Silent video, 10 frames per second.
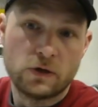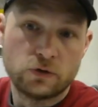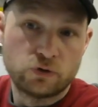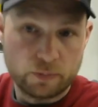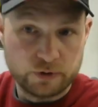
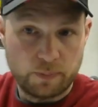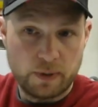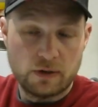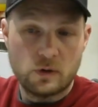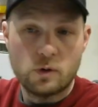
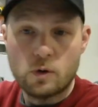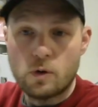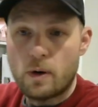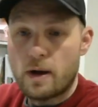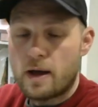dropshipping
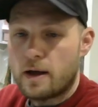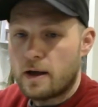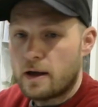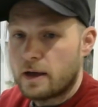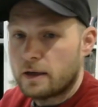or
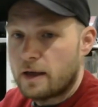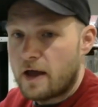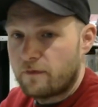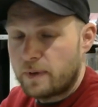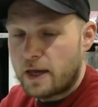
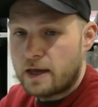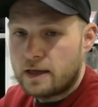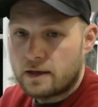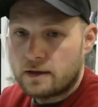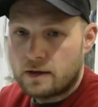
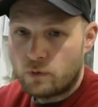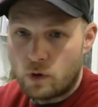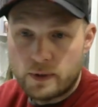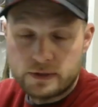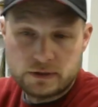FBA
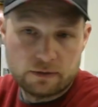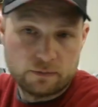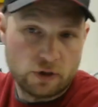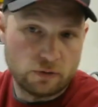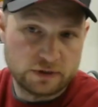enrollment,
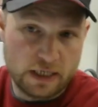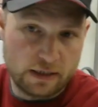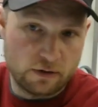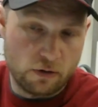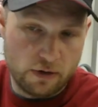
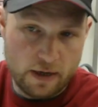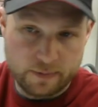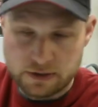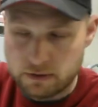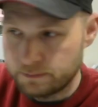selling on
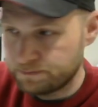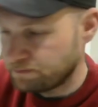Amazon,